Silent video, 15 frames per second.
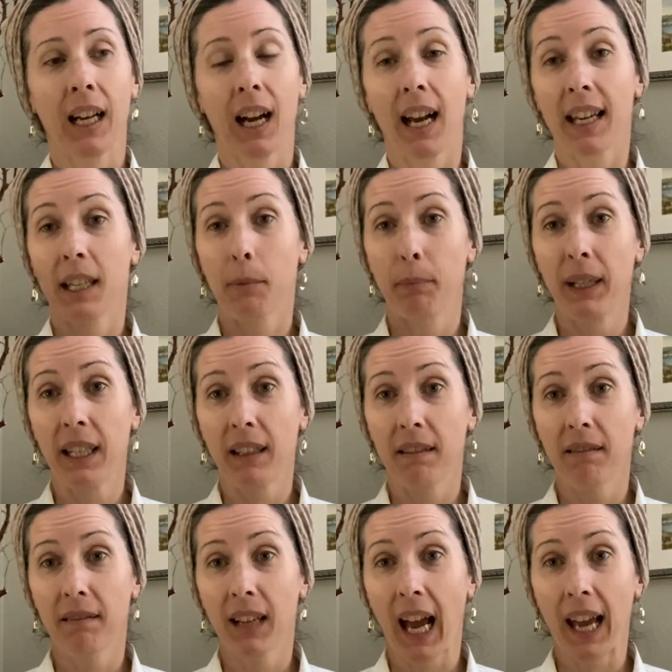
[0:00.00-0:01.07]
I
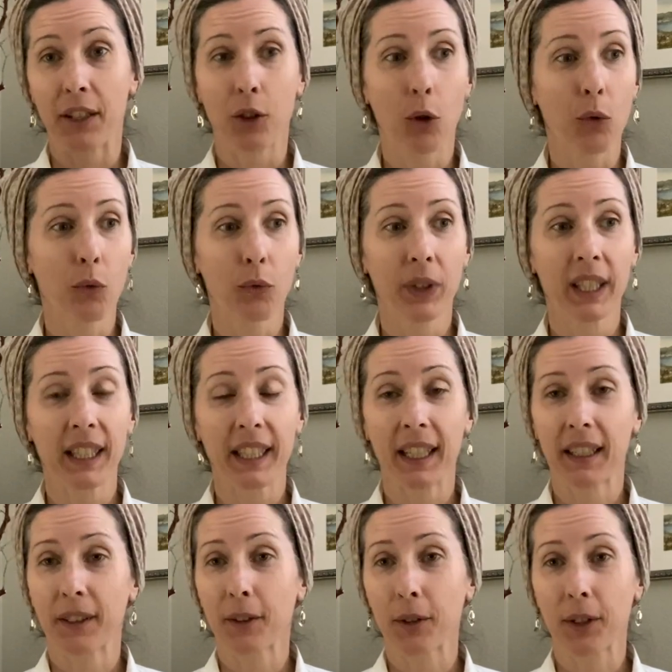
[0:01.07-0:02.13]
admit I don't really
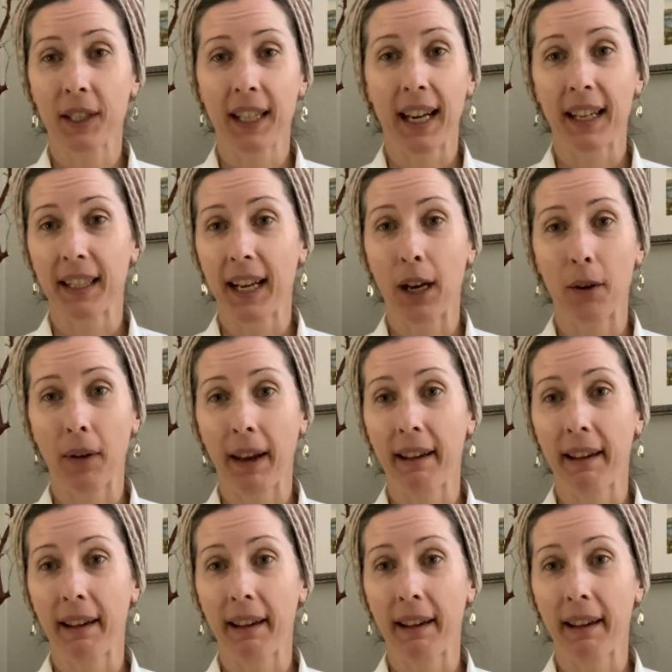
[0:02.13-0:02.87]
understand how